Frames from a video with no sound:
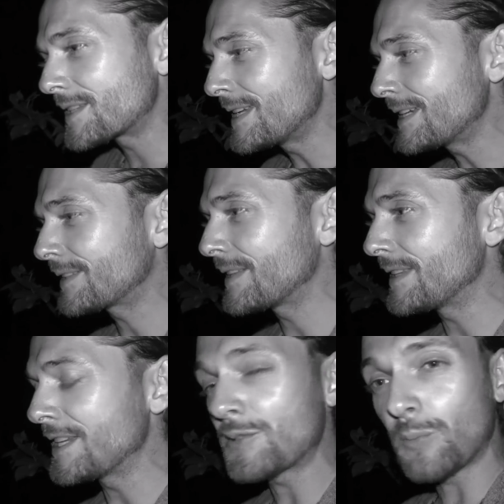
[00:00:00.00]
think that
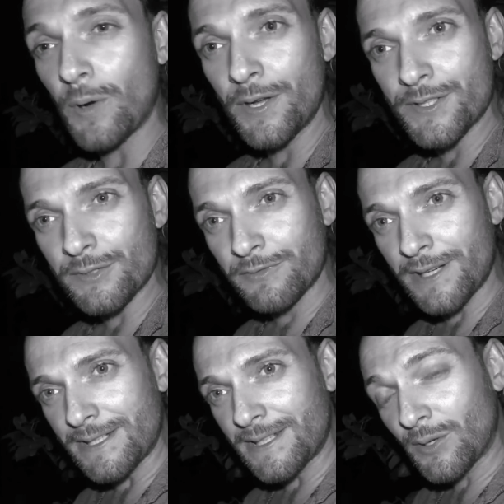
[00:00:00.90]
these words are
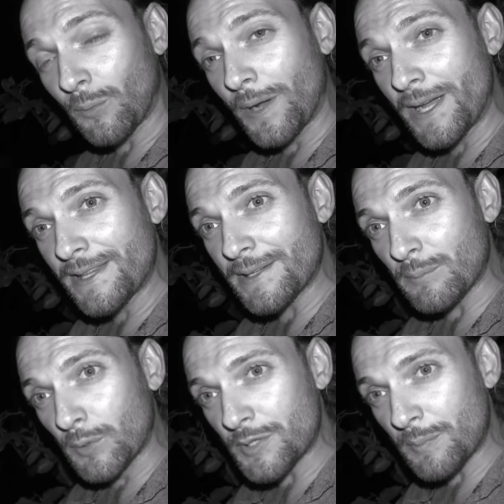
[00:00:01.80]
written in a way that
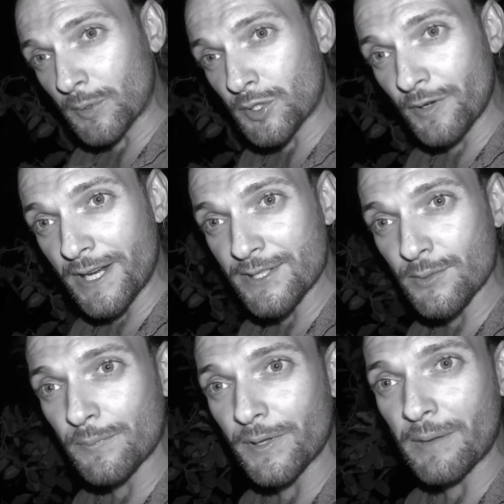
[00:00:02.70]
must portray
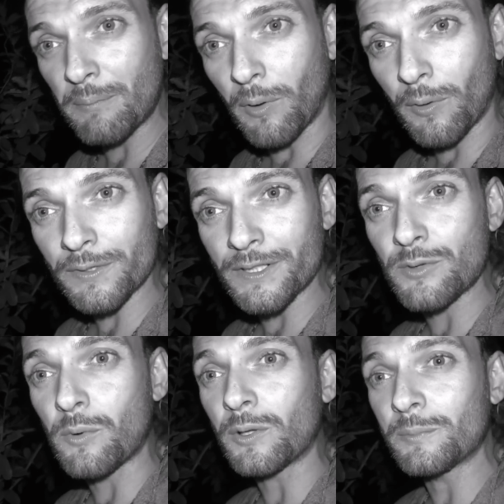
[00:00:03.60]
something important
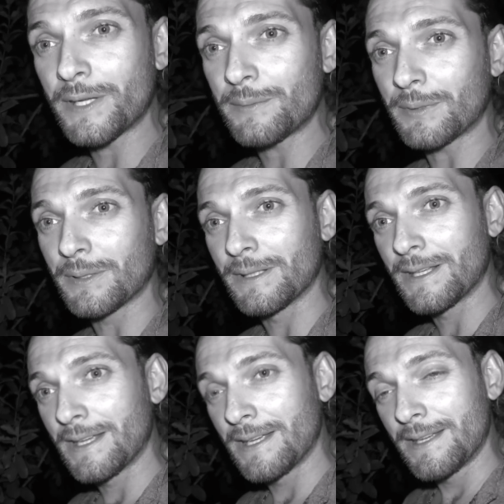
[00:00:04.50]
to all people.
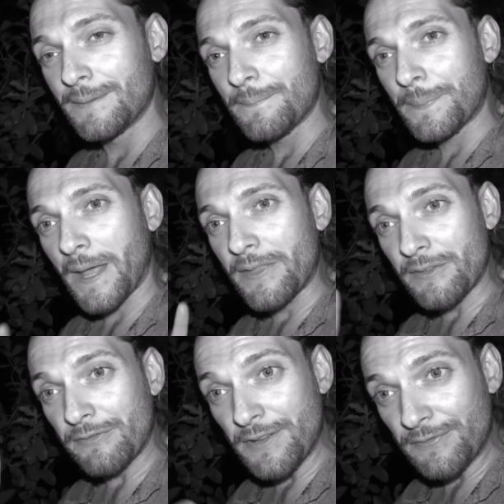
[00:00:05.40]
And the
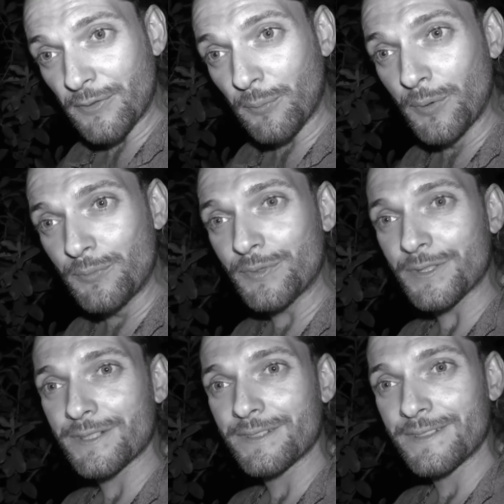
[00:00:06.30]
fifth
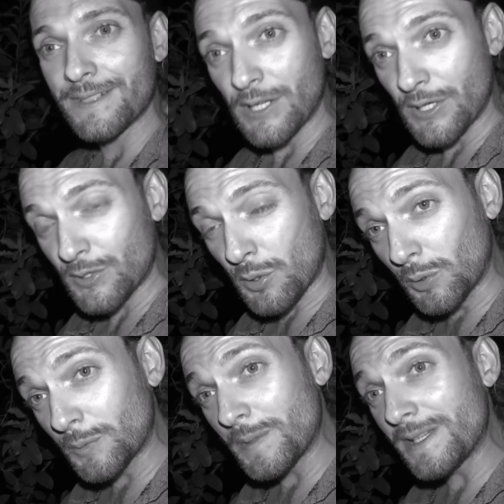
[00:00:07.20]
wound
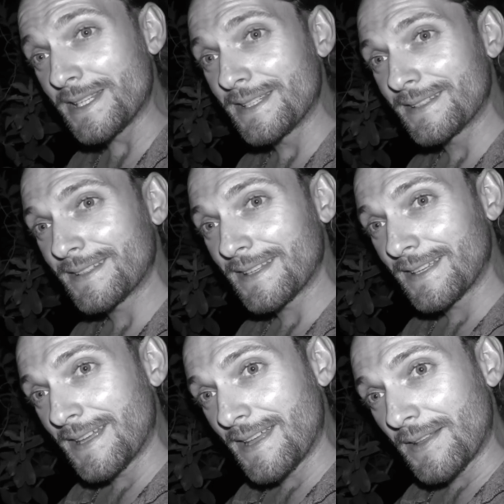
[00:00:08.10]
told me
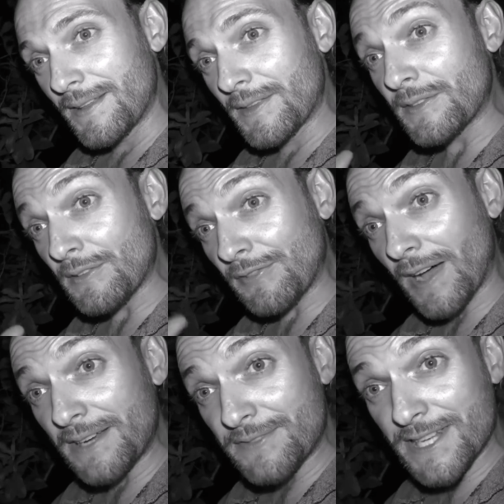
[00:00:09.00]
that the
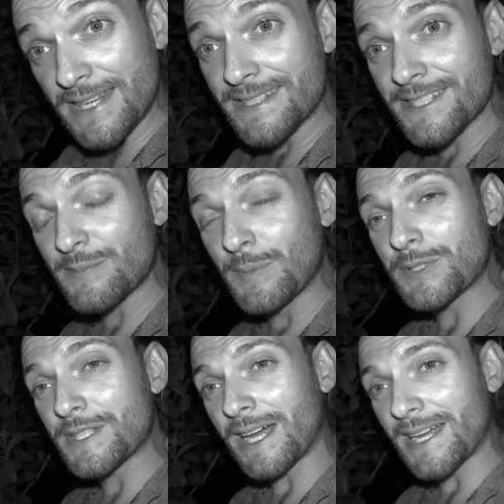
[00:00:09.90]
five senses
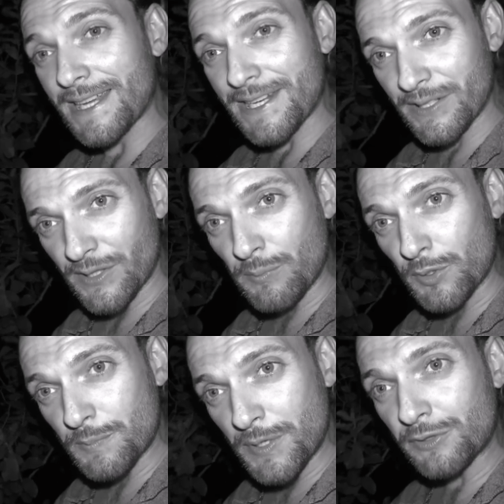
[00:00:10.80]
must die. They
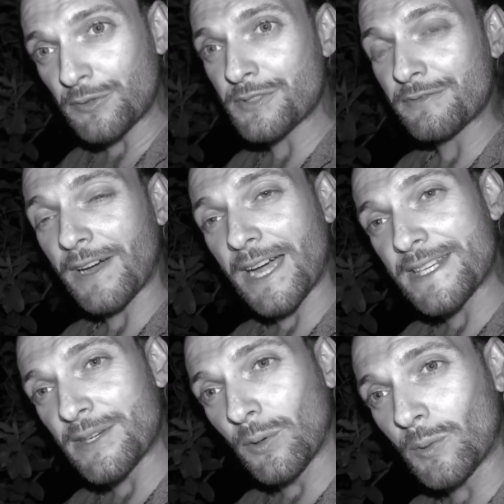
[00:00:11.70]
must be crucified
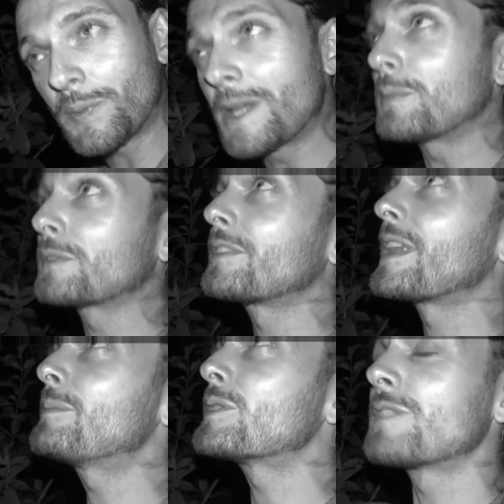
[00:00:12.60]
in all people for
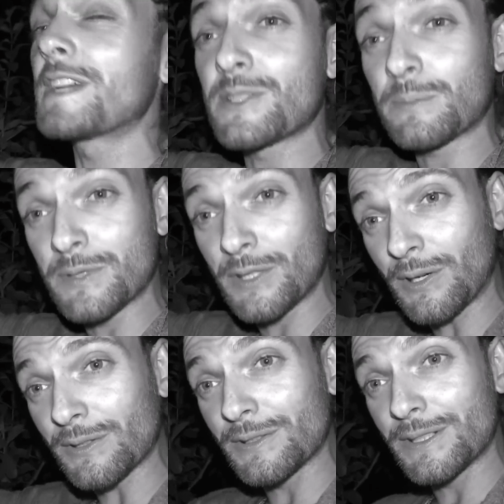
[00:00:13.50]
them to raise up to
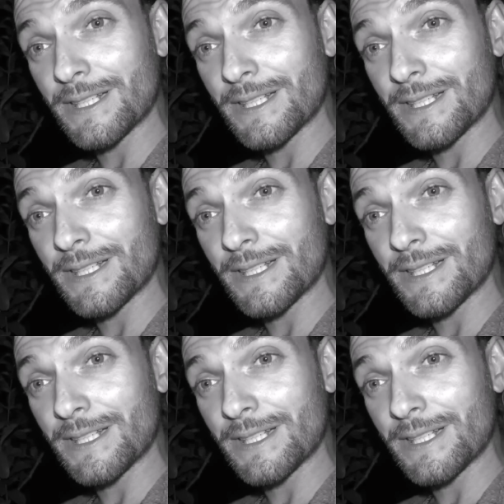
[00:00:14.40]
God.